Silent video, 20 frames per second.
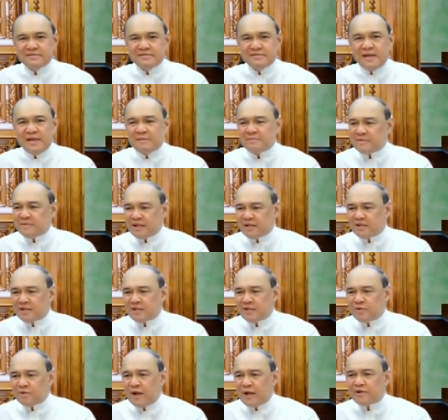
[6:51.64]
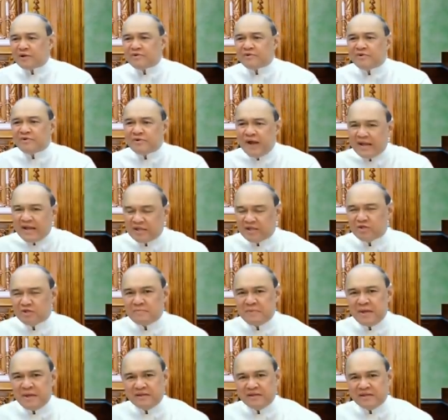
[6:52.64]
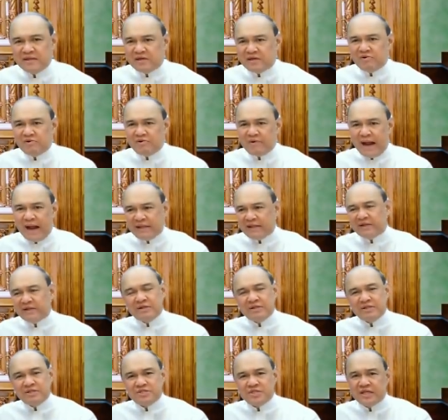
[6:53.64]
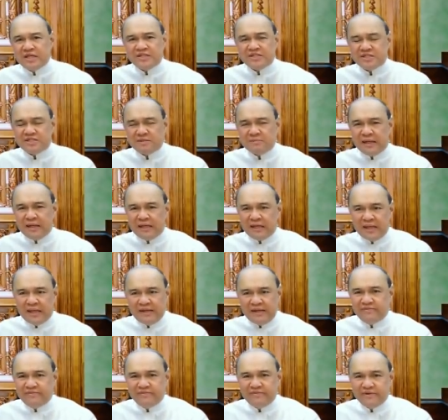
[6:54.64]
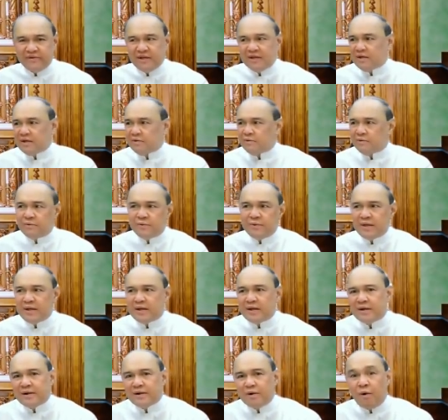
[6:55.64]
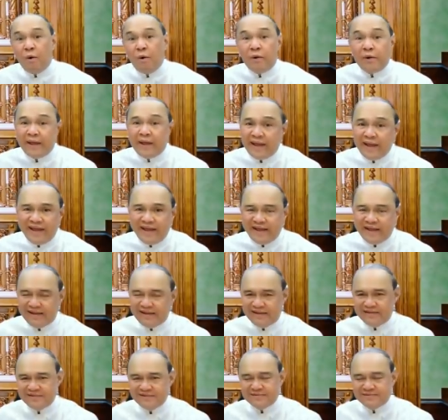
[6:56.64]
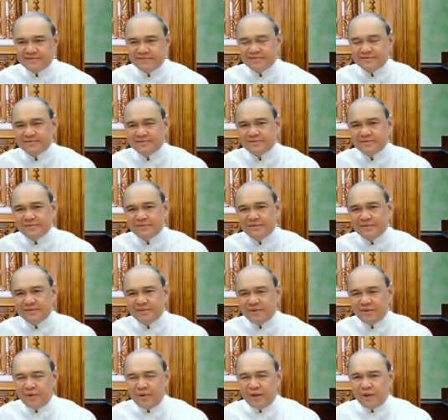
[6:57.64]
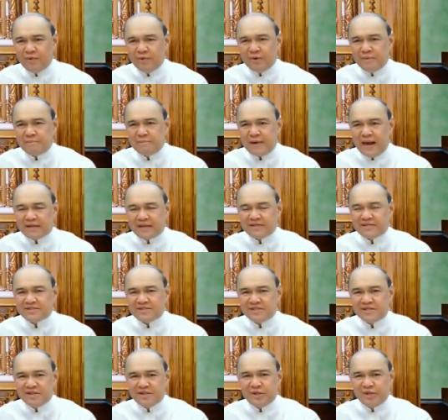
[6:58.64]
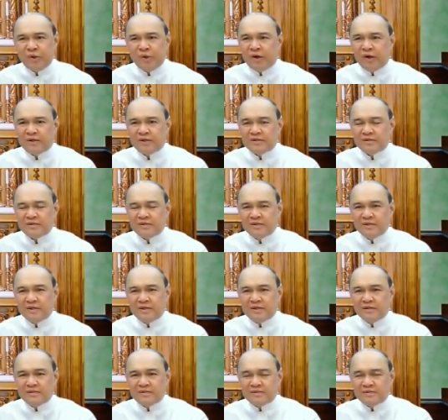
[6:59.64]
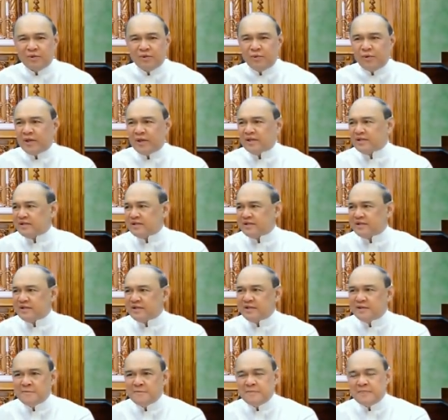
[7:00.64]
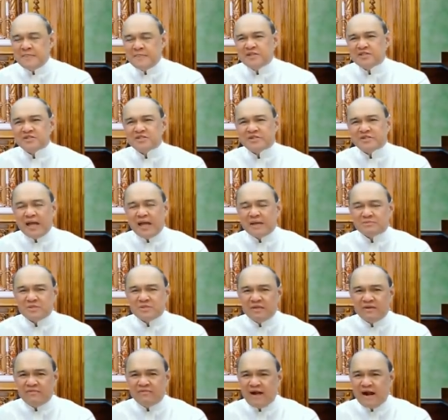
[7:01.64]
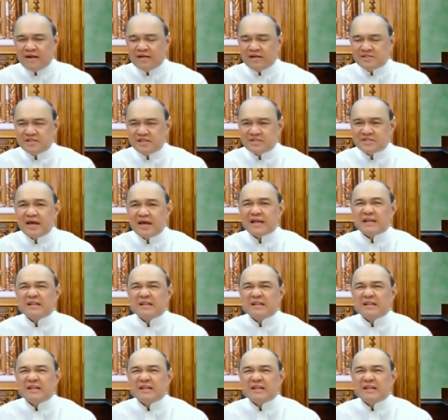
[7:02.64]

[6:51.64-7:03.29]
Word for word: I'm not quite ready to make that radical change in my life. We are okay the way we're practicing the law the way that the, the scribes and the Pharisees had